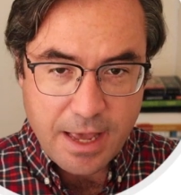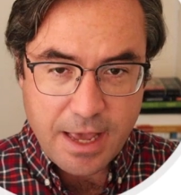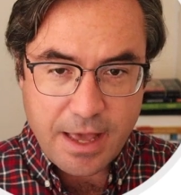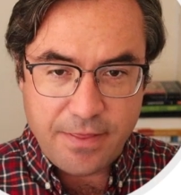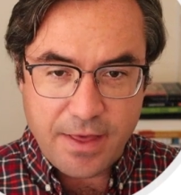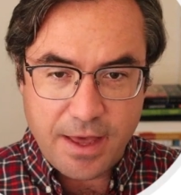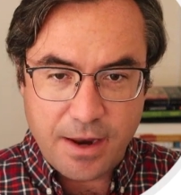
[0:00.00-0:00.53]

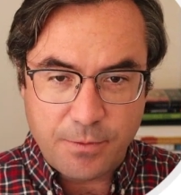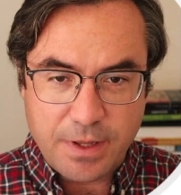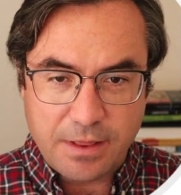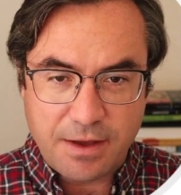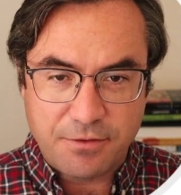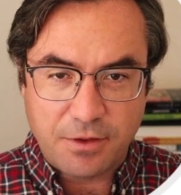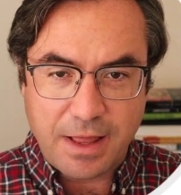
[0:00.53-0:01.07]
And then we
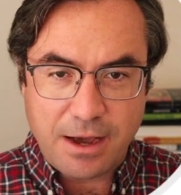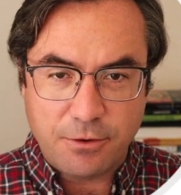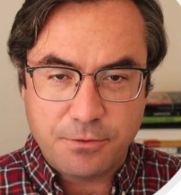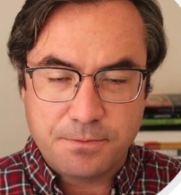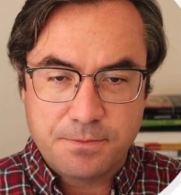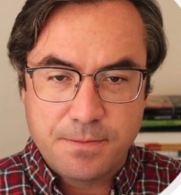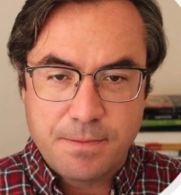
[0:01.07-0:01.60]
level
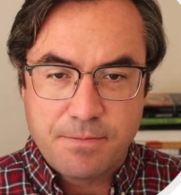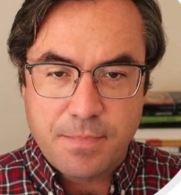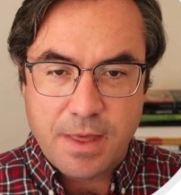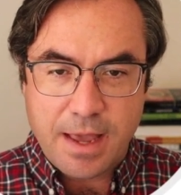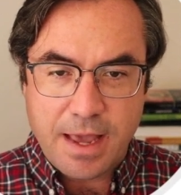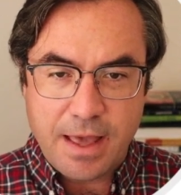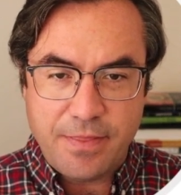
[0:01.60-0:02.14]
out,
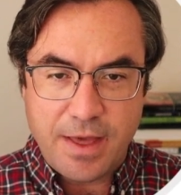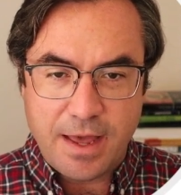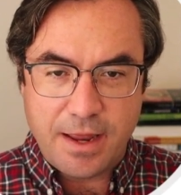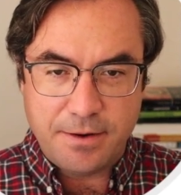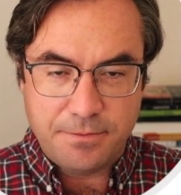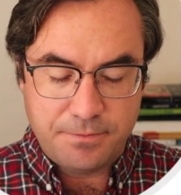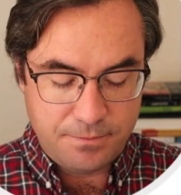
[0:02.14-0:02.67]
and
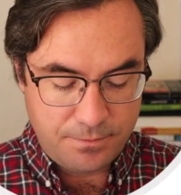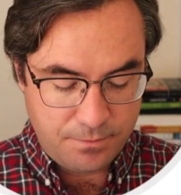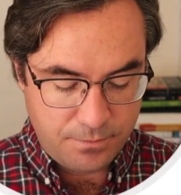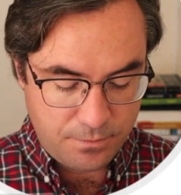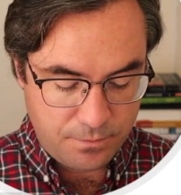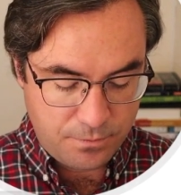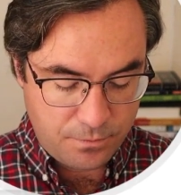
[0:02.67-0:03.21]
then
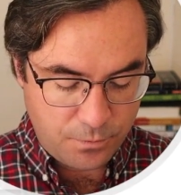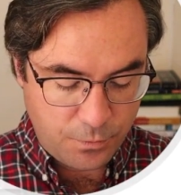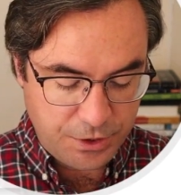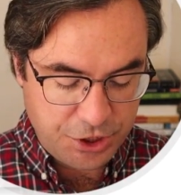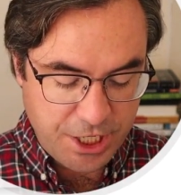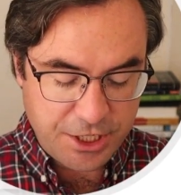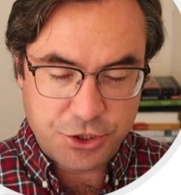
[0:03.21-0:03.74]
we
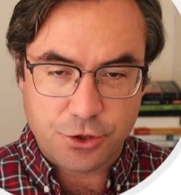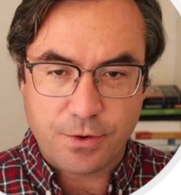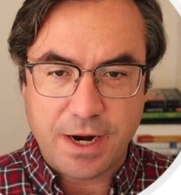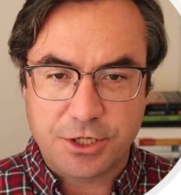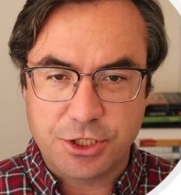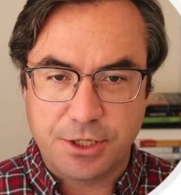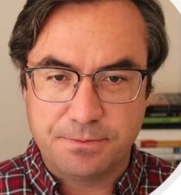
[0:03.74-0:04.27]
change
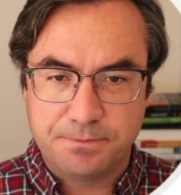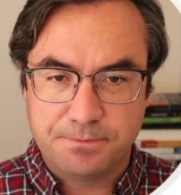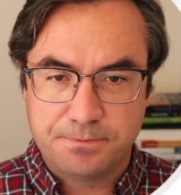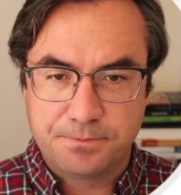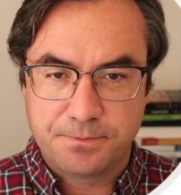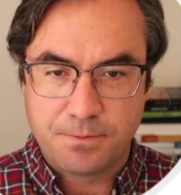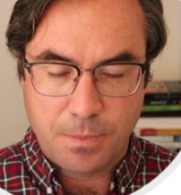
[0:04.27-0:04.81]
direction.
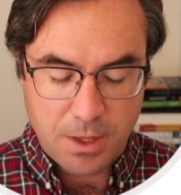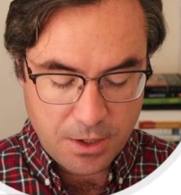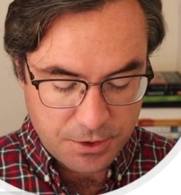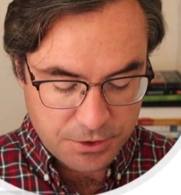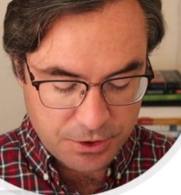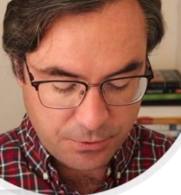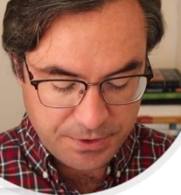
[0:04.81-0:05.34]

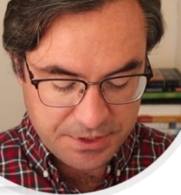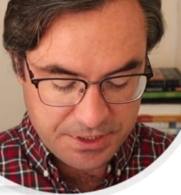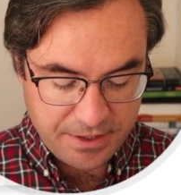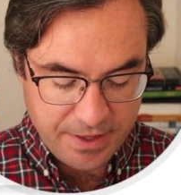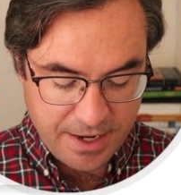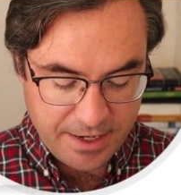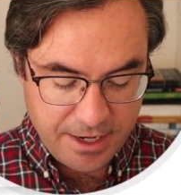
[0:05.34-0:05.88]
So we
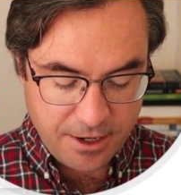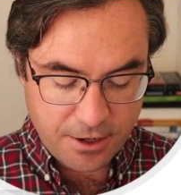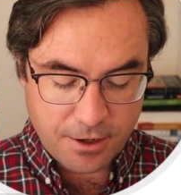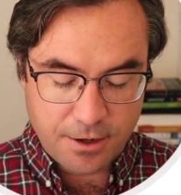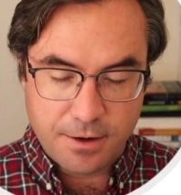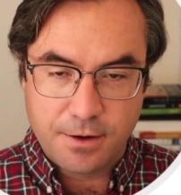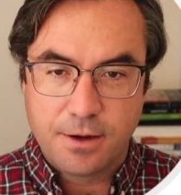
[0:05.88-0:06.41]
see that
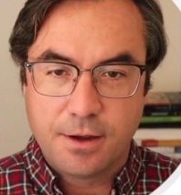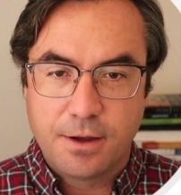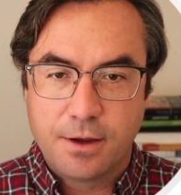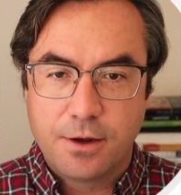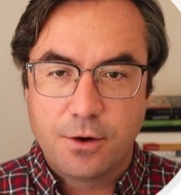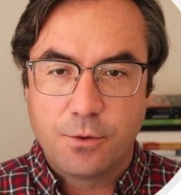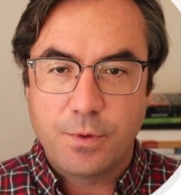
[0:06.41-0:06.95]
here
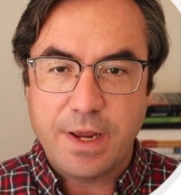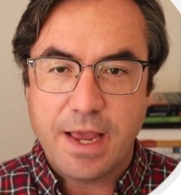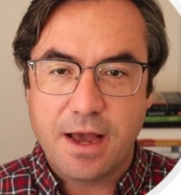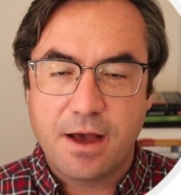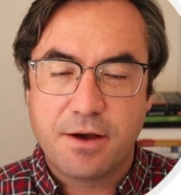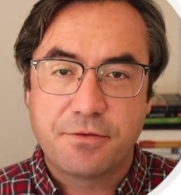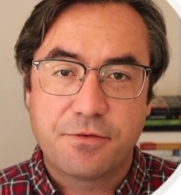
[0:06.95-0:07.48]
we
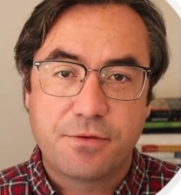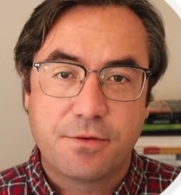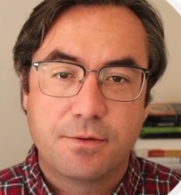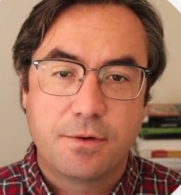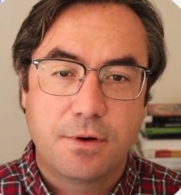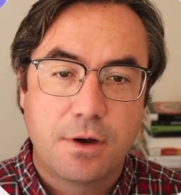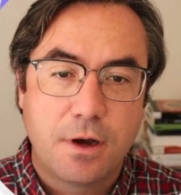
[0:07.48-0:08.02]
have
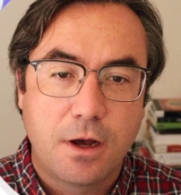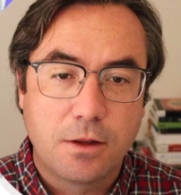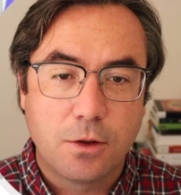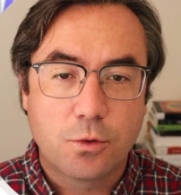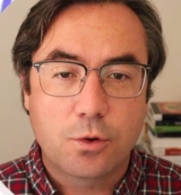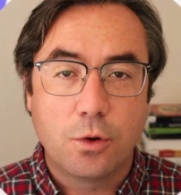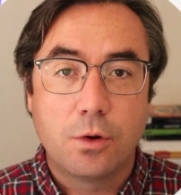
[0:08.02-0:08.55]
a
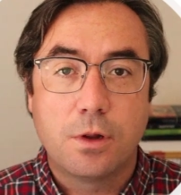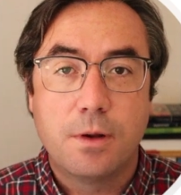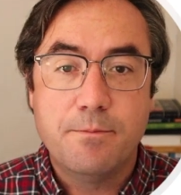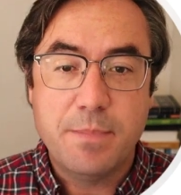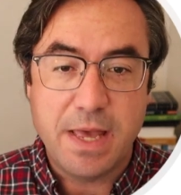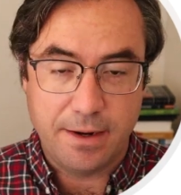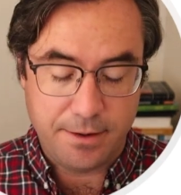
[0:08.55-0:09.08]
local
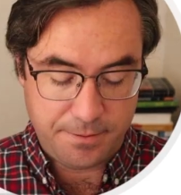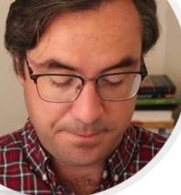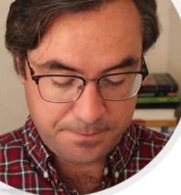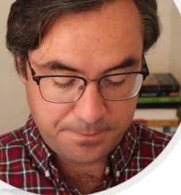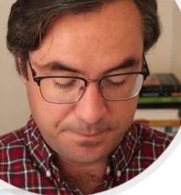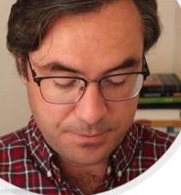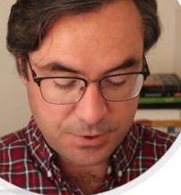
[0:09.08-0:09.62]
min.
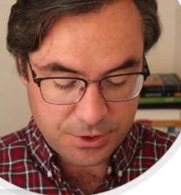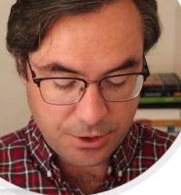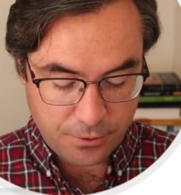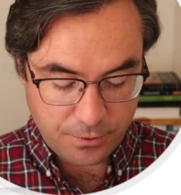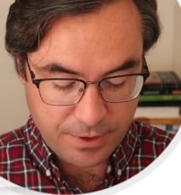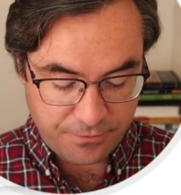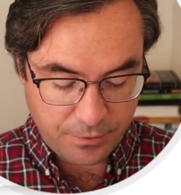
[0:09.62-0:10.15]

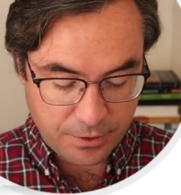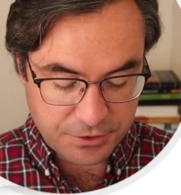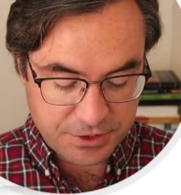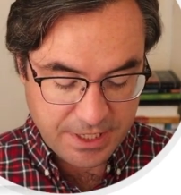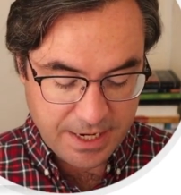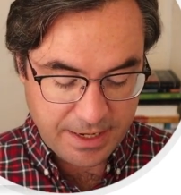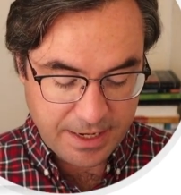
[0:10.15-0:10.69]
So if we were
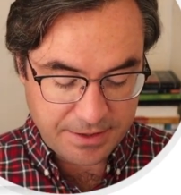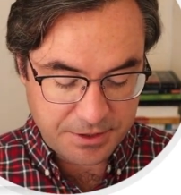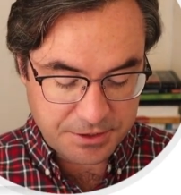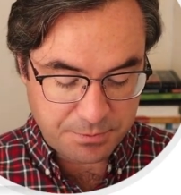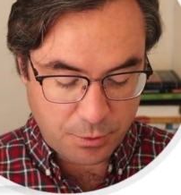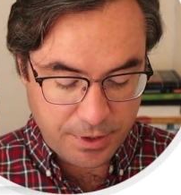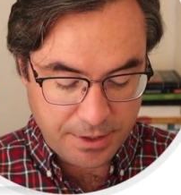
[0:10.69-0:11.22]
standing at
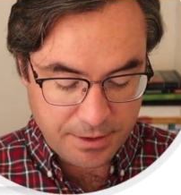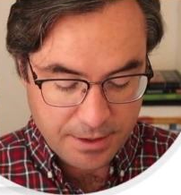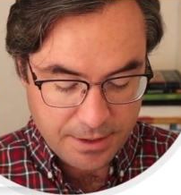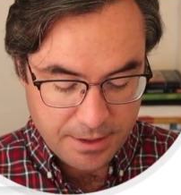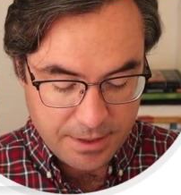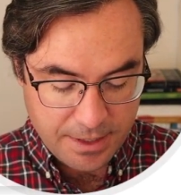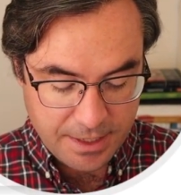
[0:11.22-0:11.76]
this point,
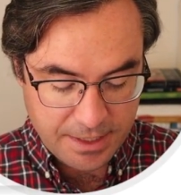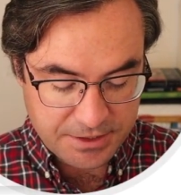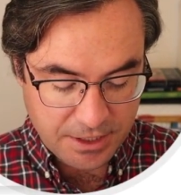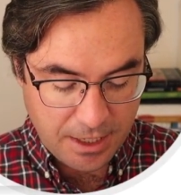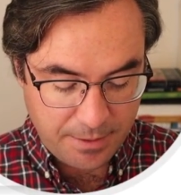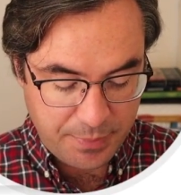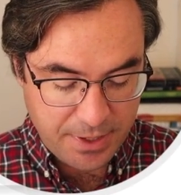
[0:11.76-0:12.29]
it's
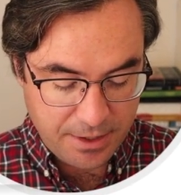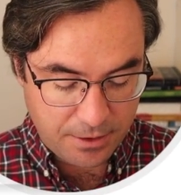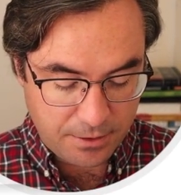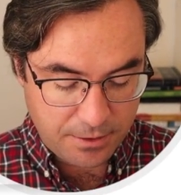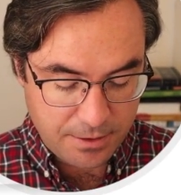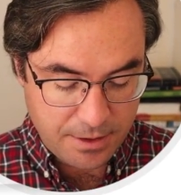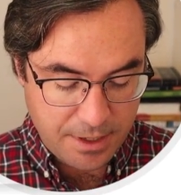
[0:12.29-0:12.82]

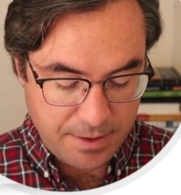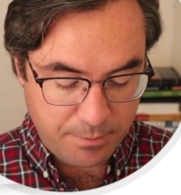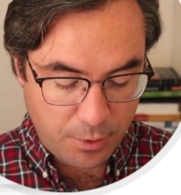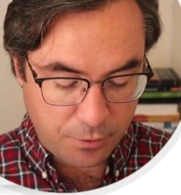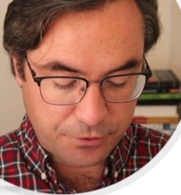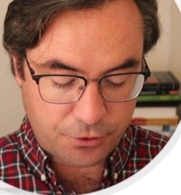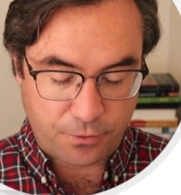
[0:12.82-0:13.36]
uphill in
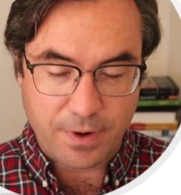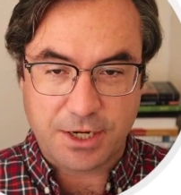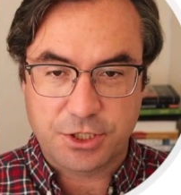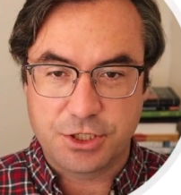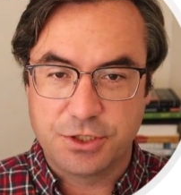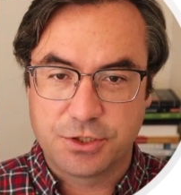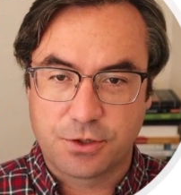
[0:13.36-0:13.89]
both
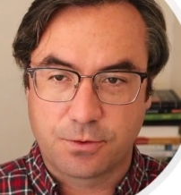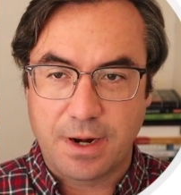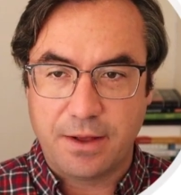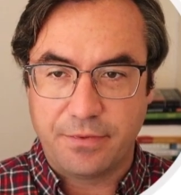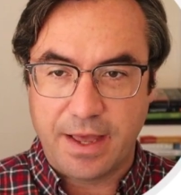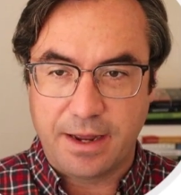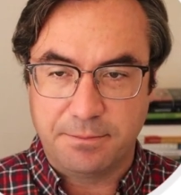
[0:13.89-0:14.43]
directions
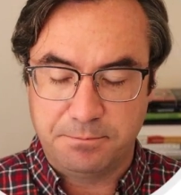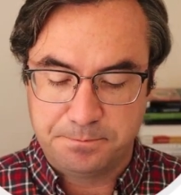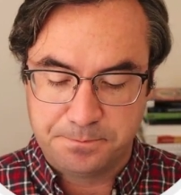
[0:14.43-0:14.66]
around that.